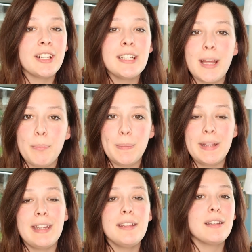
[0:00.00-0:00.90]
great
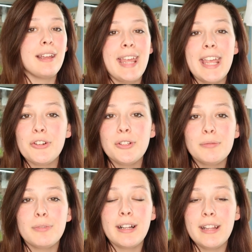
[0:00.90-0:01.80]
temperament that is
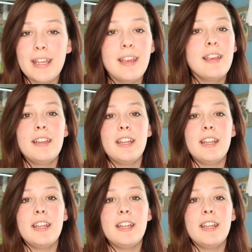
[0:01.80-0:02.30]
handled readily,